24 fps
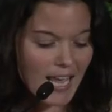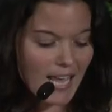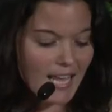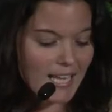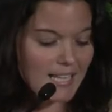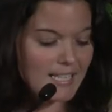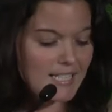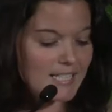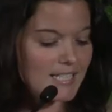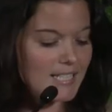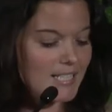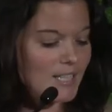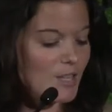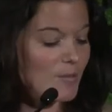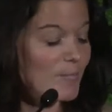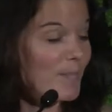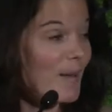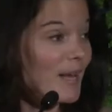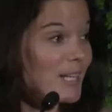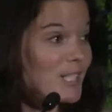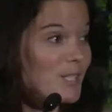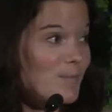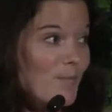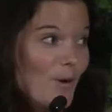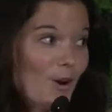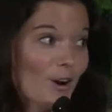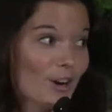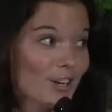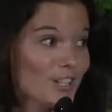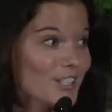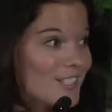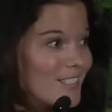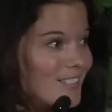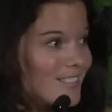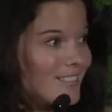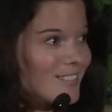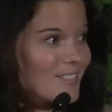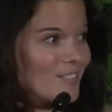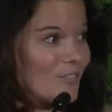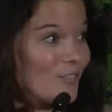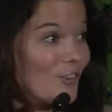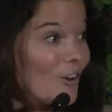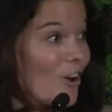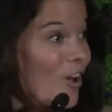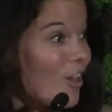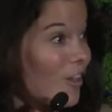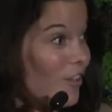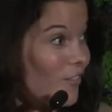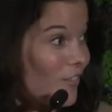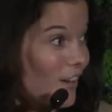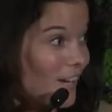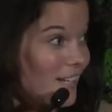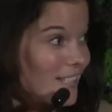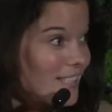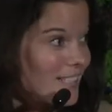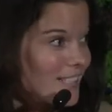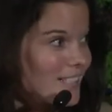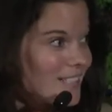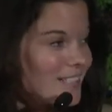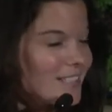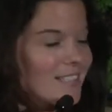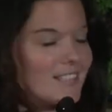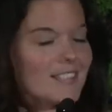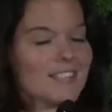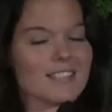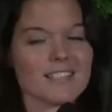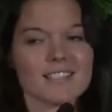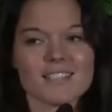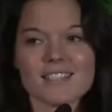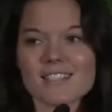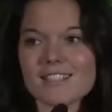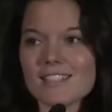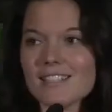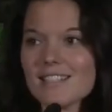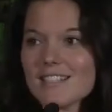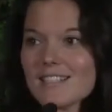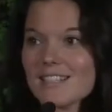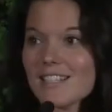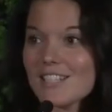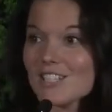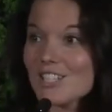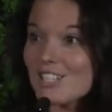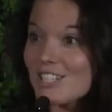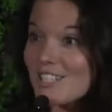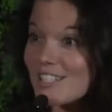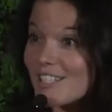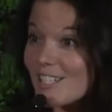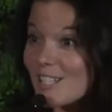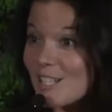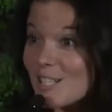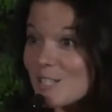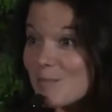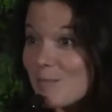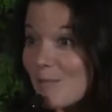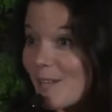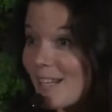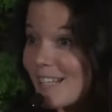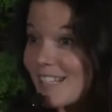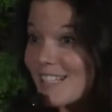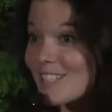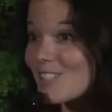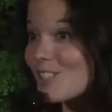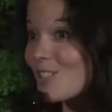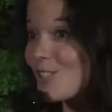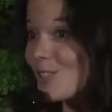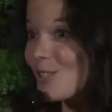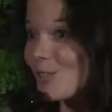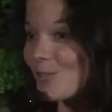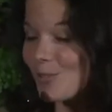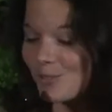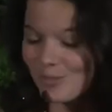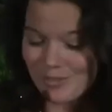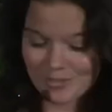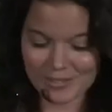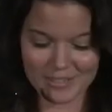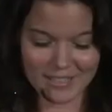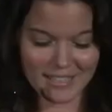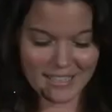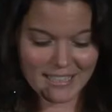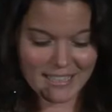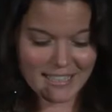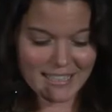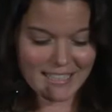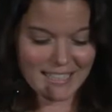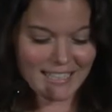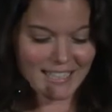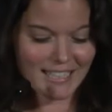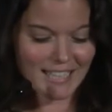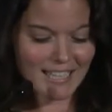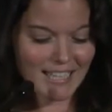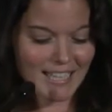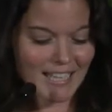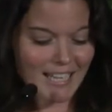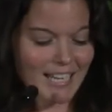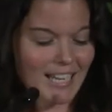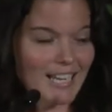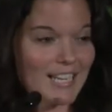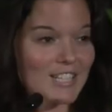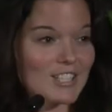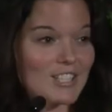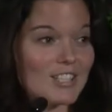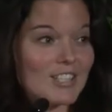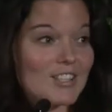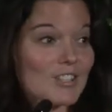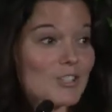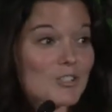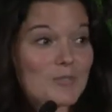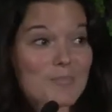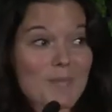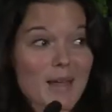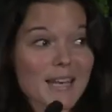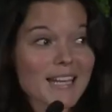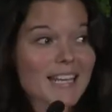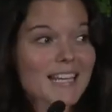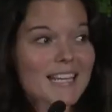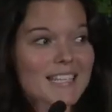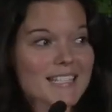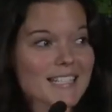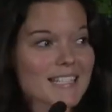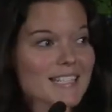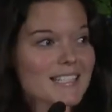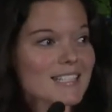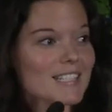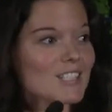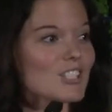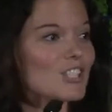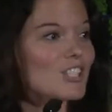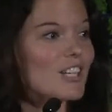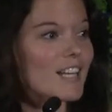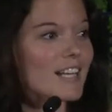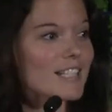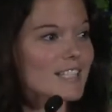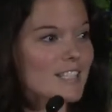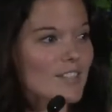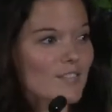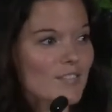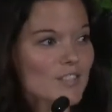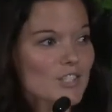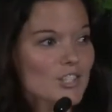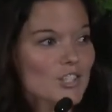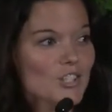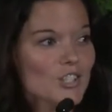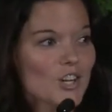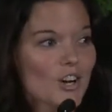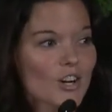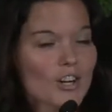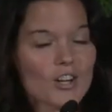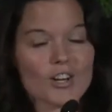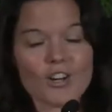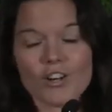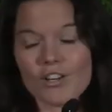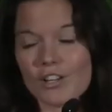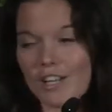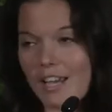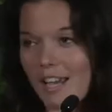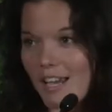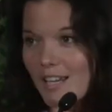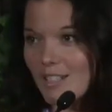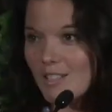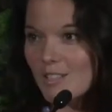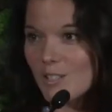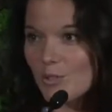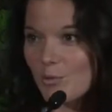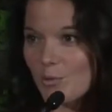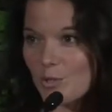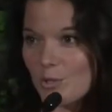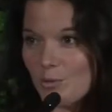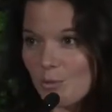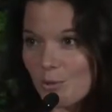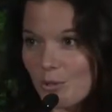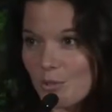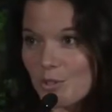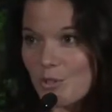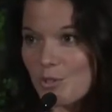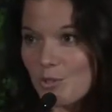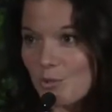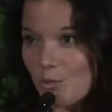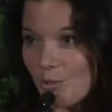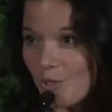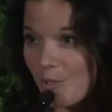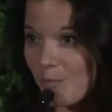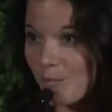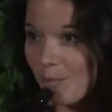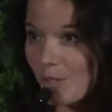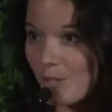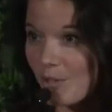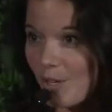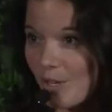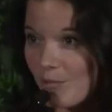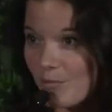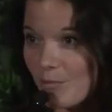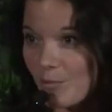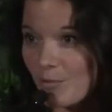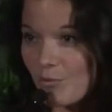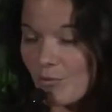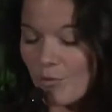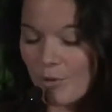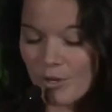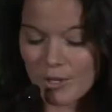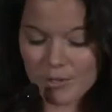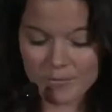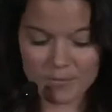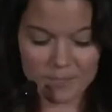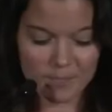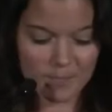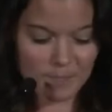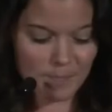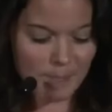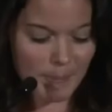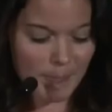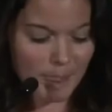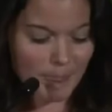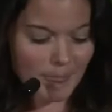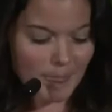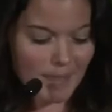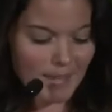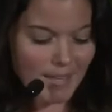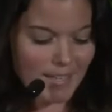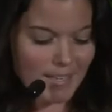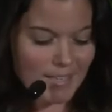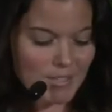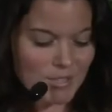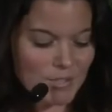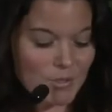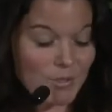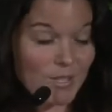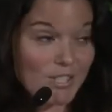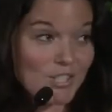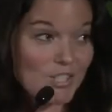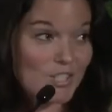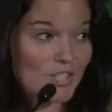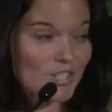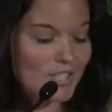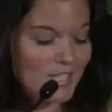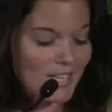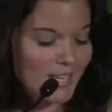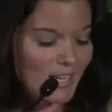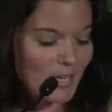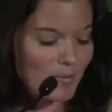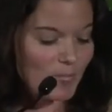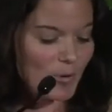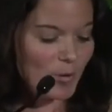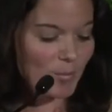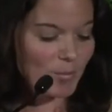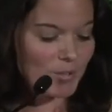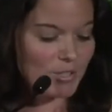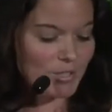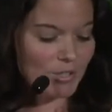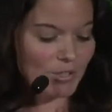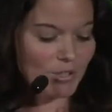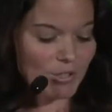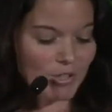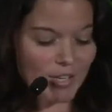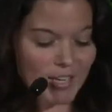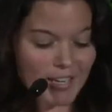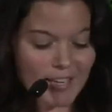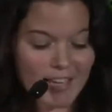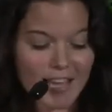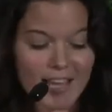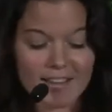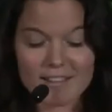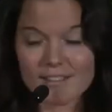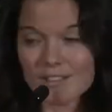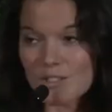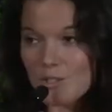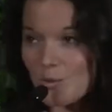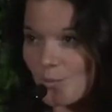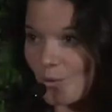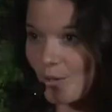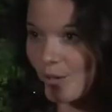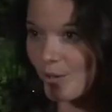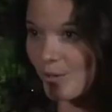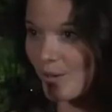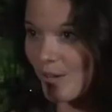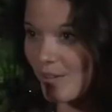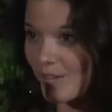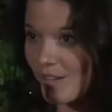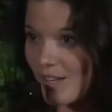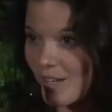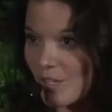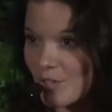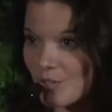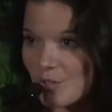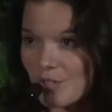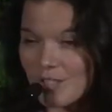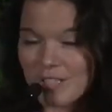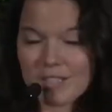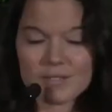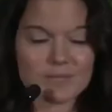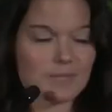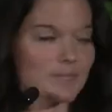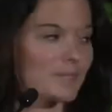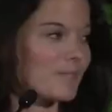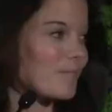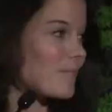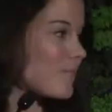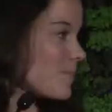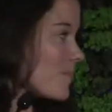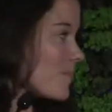And the best part for all of us is that she still has plenty to do. And there's many ideas that she hasn't even started on yet, which we're extremely grateful for. So let's just take a moment to look at Kathleen's work around the country.